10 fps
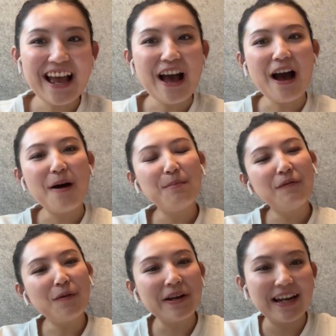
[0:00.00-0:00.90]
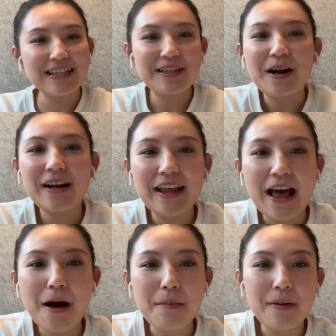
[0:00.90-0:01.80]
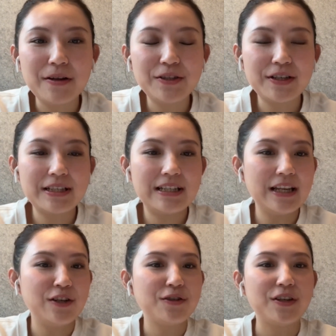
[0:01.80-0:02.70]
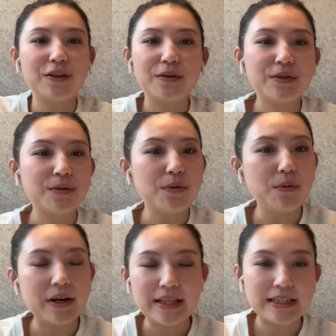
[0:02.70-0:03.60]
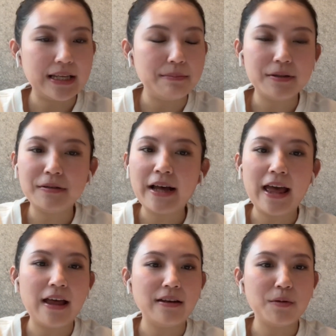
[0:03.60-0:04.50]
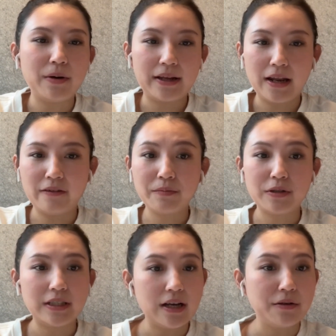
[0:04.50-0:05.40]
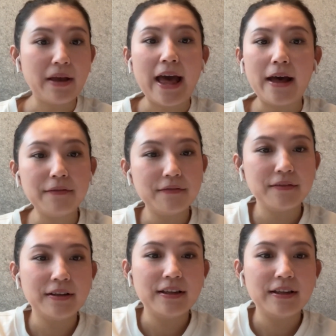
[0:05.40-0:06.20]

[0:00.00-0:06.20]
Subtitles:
Yeah. Before we get started, how about just introduce what is Teable and what kind of product you have?